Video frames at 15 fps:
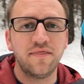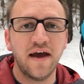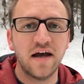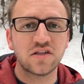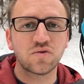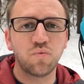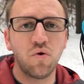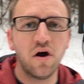
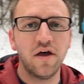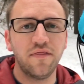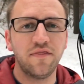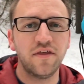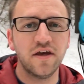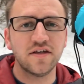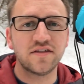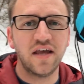That's
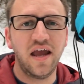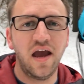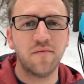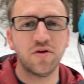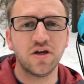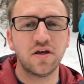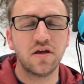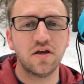what this
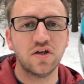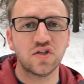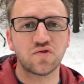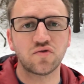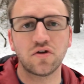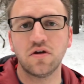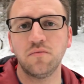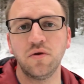hammock
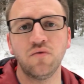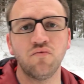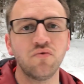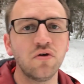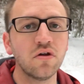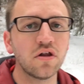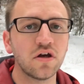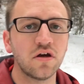is going to be
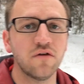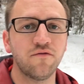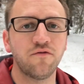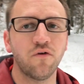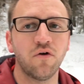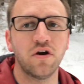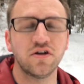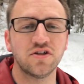really good
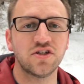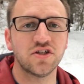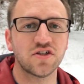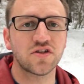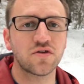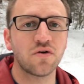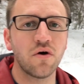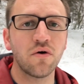for, is
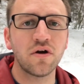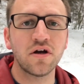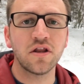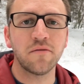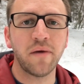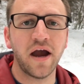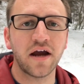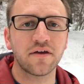just throwing it
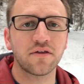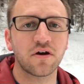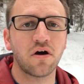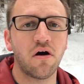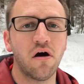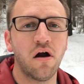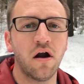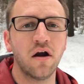in the back of the
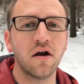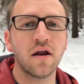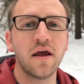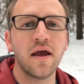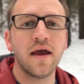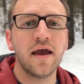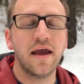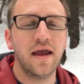car
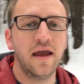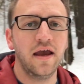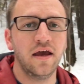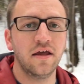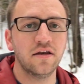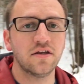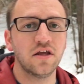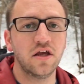
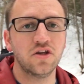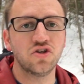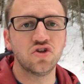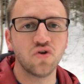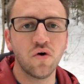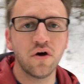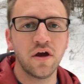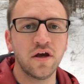and
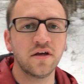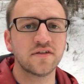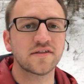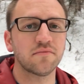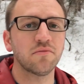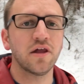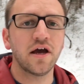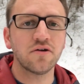enjoying
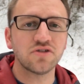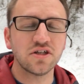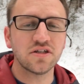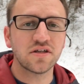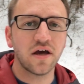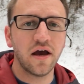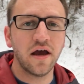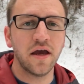some
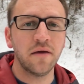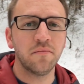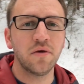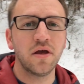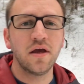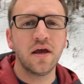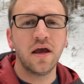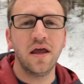lounging
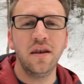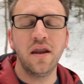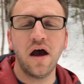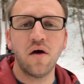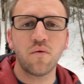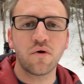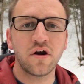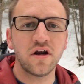time and
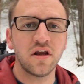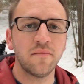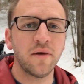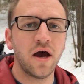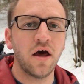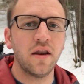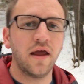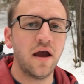not worrying
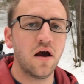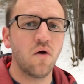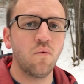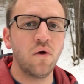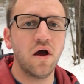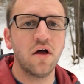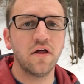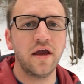about how
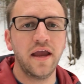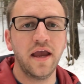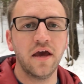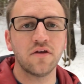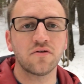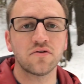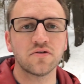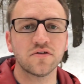well it
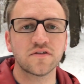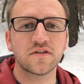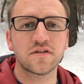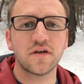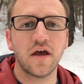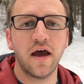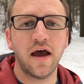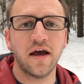
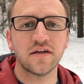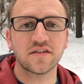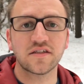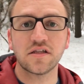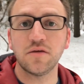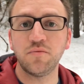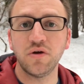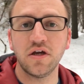handles uh,
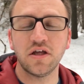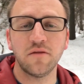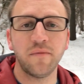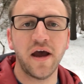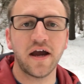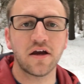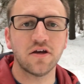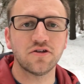sleeping in the
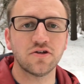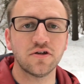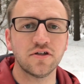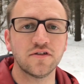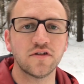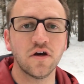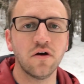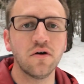
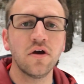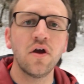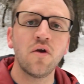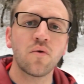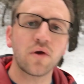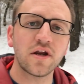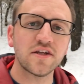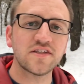backcountry. So
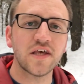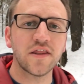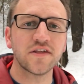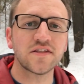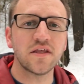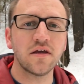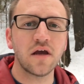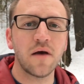we're going to set
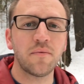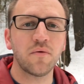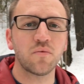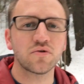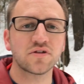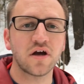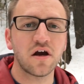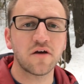this thing up
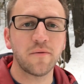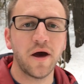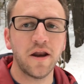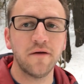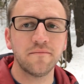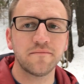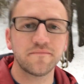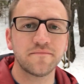and we'll talk
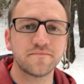about it.